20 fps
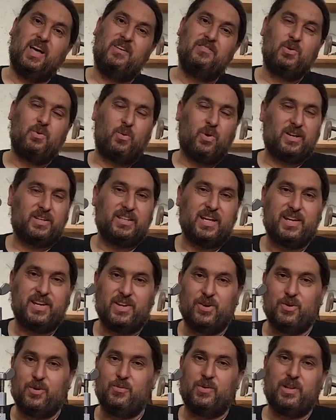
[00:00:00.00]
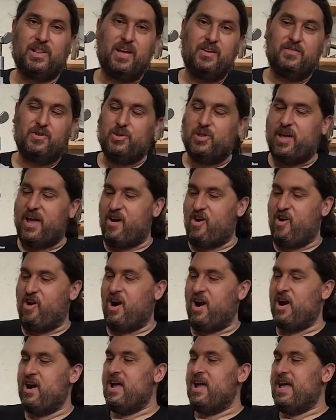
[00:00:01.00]
love the work they do. We love who they
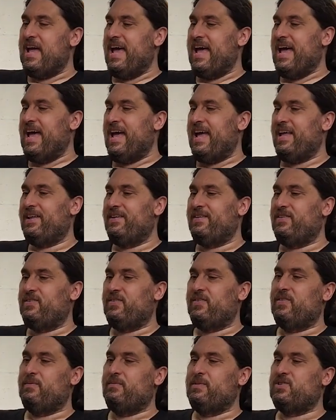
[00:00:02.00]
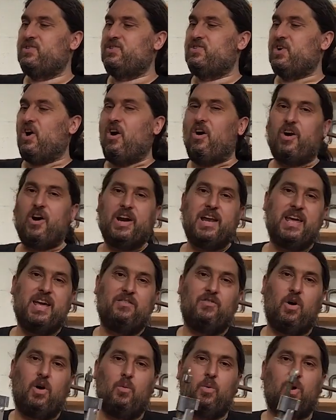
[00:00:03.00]
are. And the majority
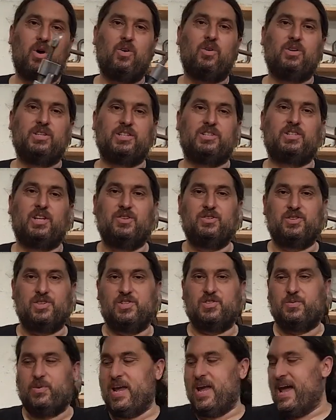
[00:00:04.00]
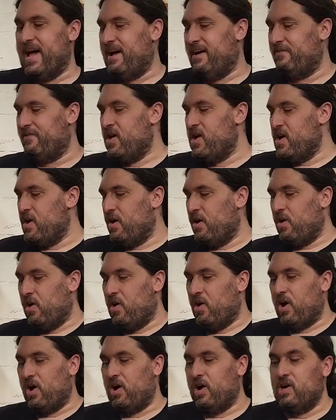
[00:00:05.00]
of all work holding solutions we have
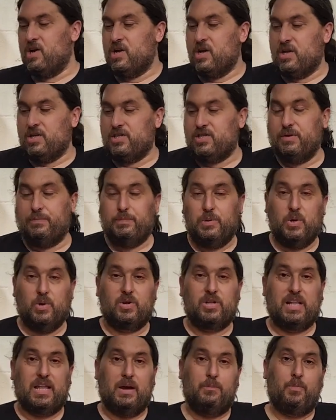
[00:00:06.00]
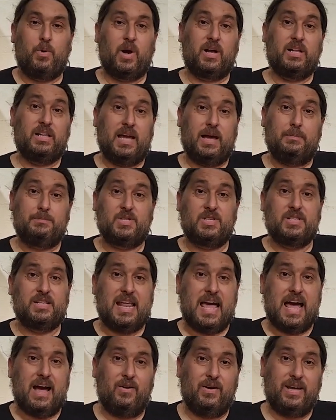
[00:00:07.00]
are Dubuque Clampwork clamps.
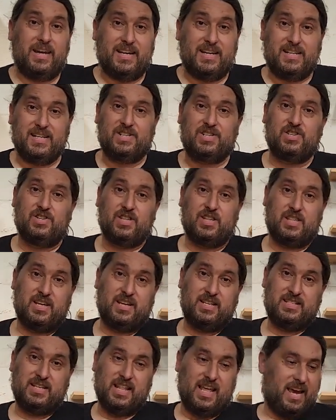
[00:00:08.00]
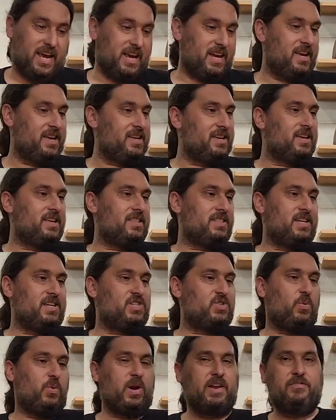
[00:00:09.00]
Now, in addition to things like
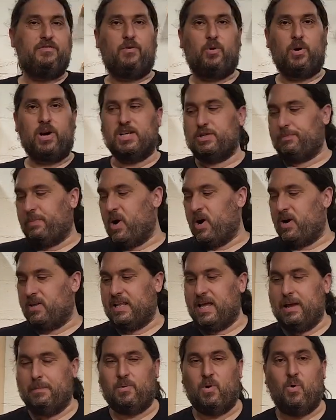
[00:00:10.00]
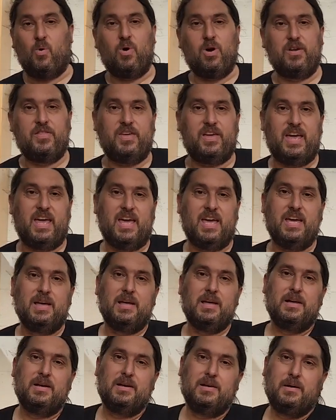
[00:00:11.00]
the 24-inch bar clamp or the